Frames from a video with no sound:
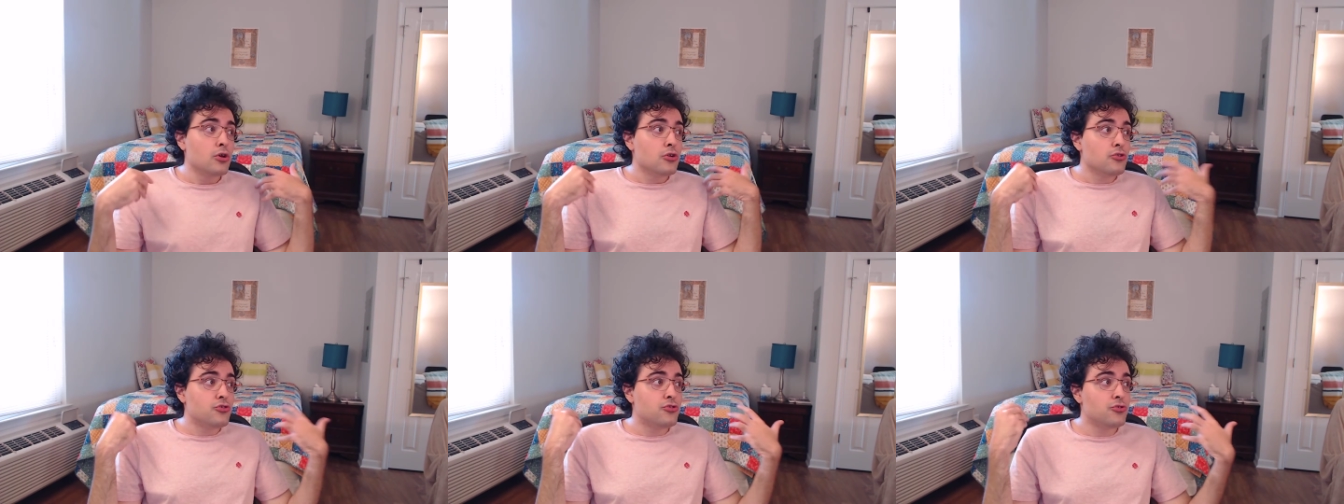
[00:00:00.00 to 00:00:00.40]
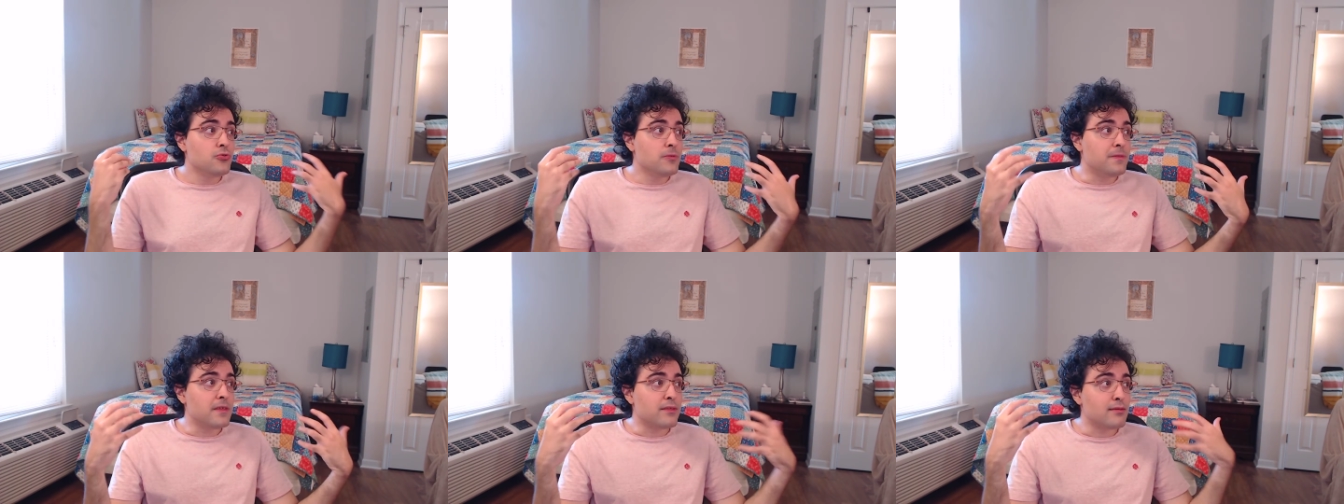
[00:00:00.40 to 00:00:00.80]
to
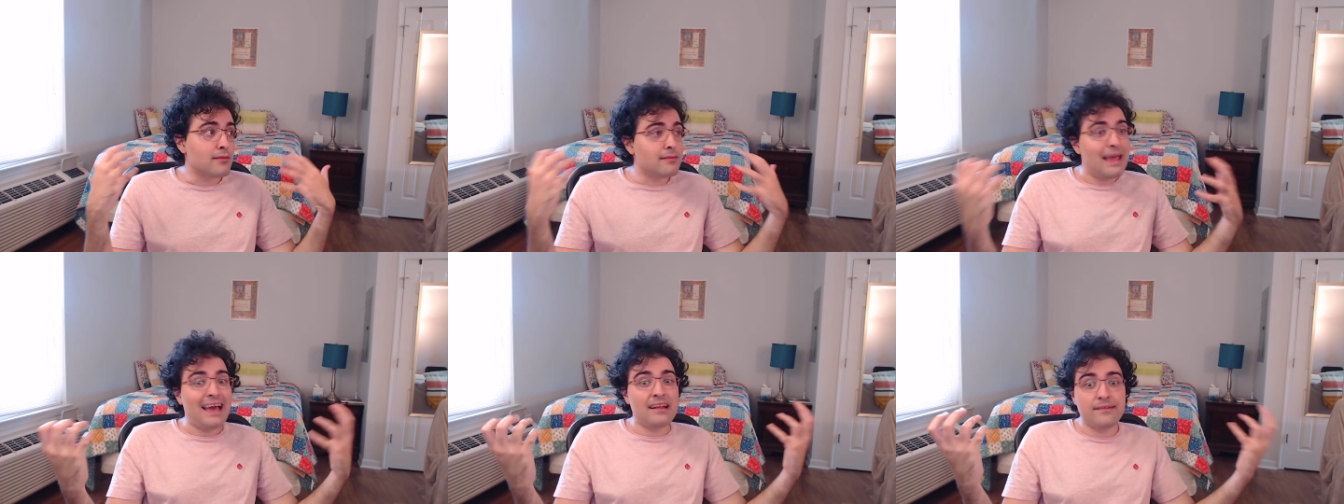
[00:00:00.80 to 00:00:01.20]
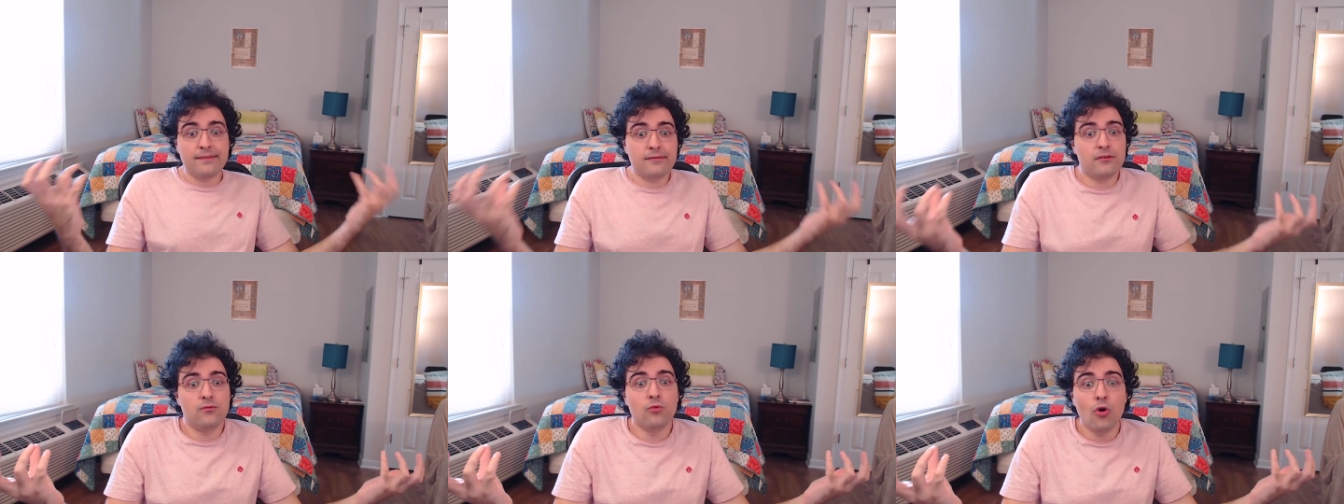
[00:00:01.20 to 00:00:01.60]
the status
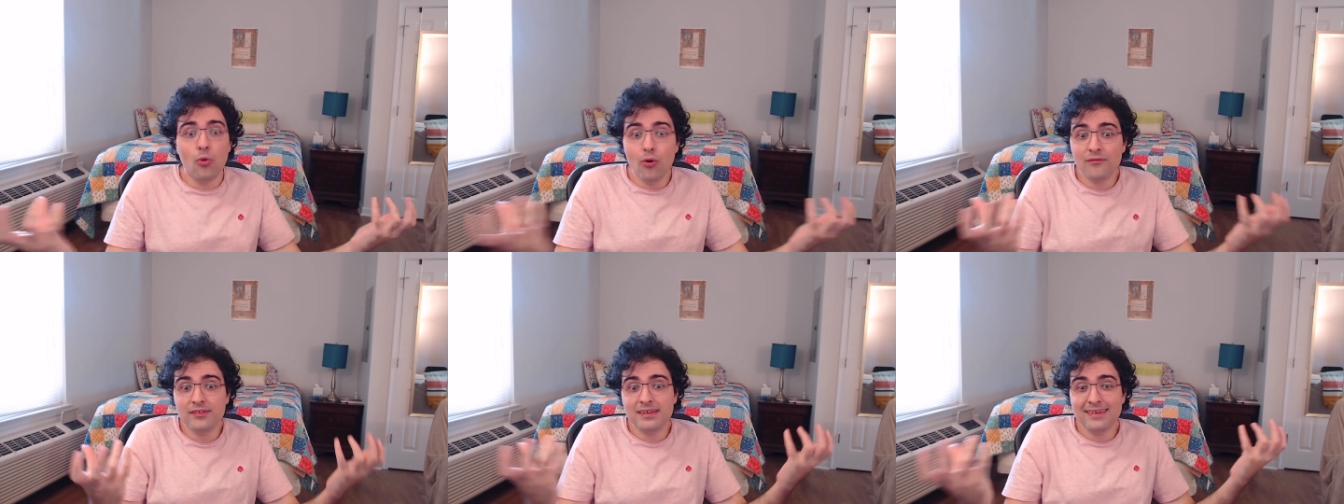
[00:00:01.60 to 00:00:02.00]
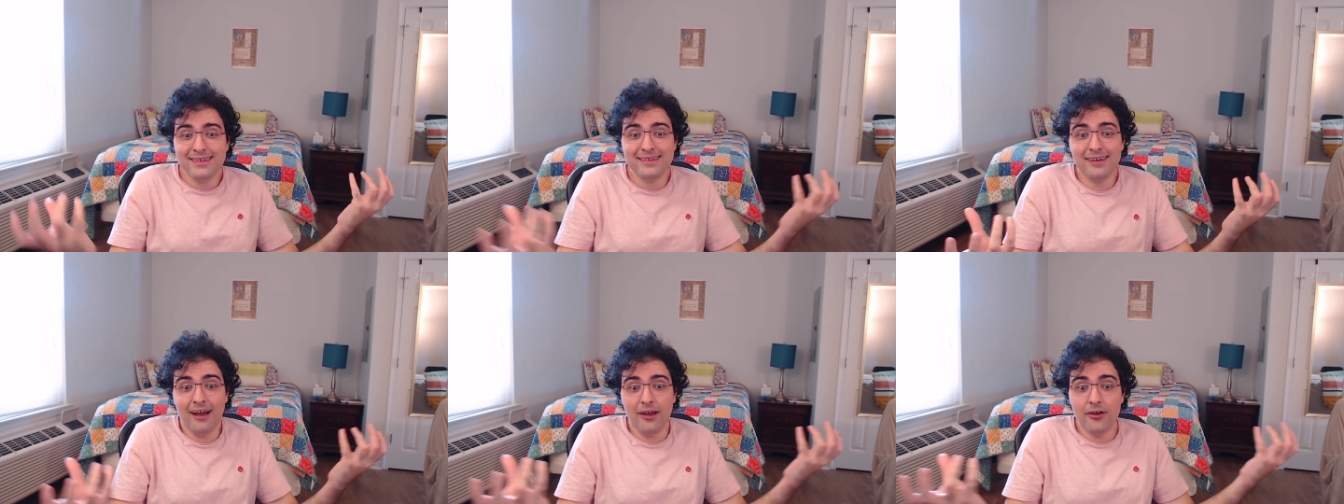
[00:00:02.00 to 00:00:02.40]
quo of the
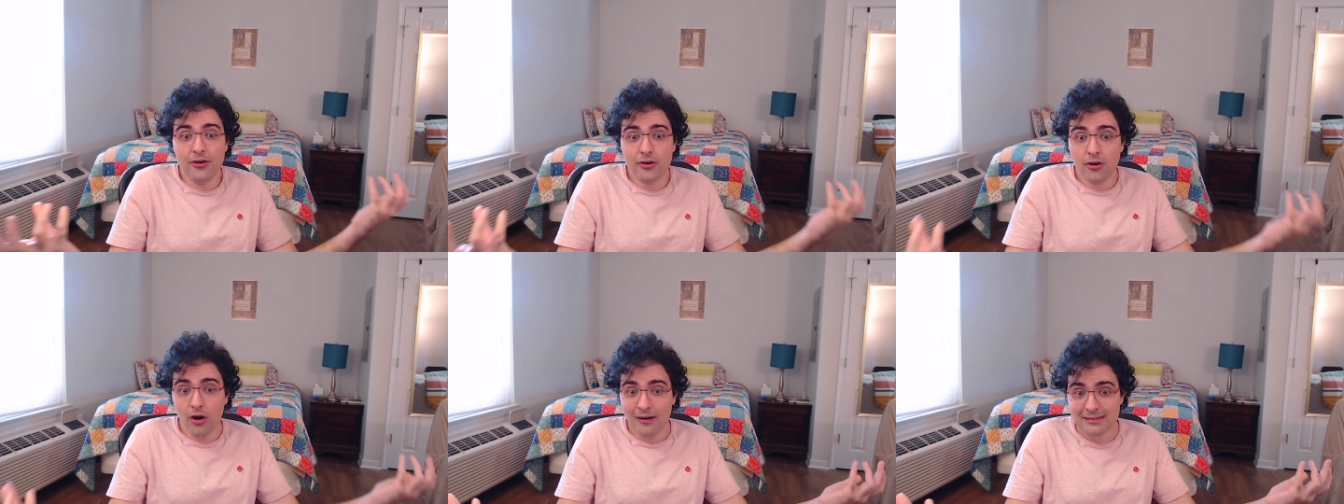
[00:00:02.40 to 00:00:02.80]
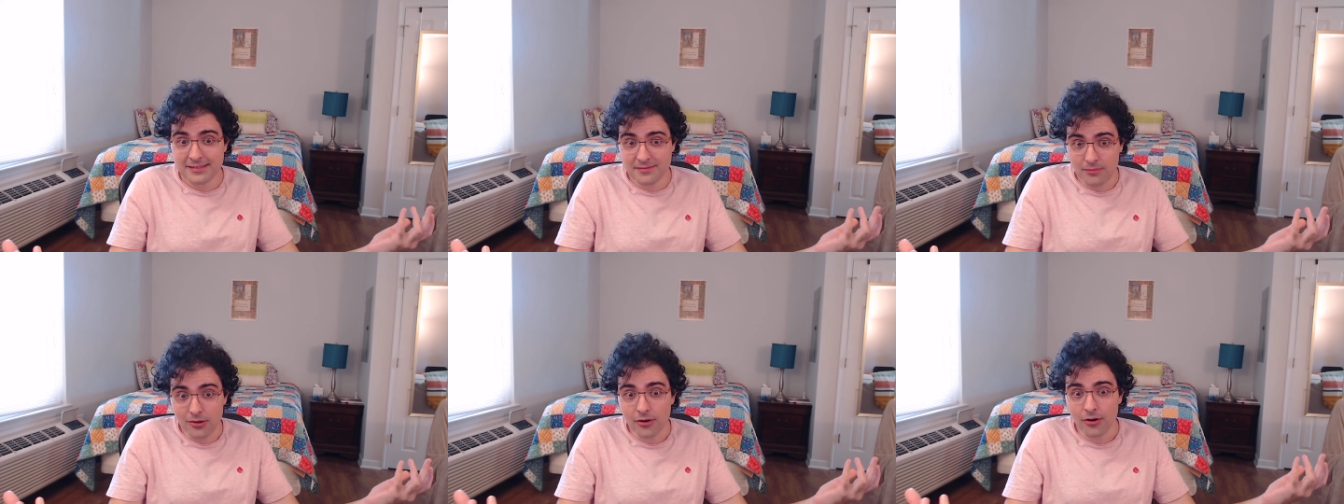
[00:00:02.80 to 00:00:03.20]
entire
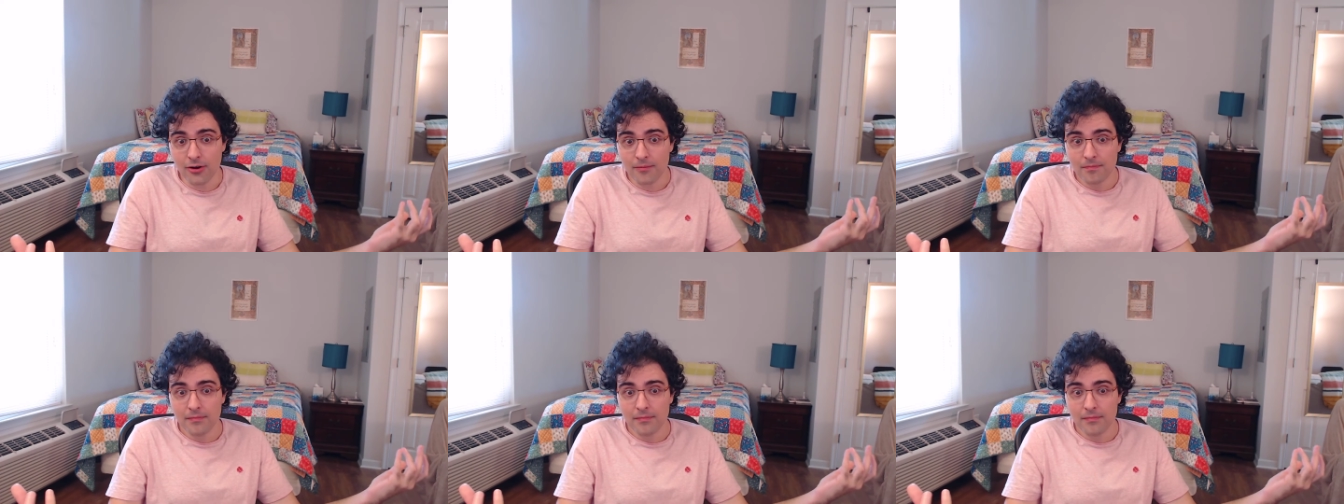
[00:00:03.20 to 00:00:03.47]
Cosmere?